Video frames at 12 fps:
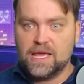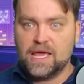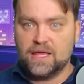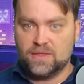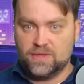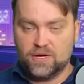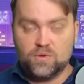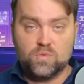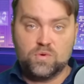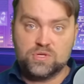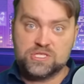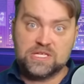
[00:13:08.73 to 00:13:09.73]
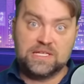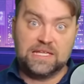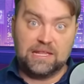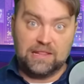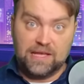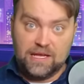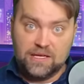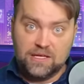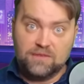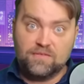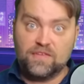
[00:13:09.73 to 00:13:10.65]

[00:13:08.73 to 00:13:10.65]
and there was the landing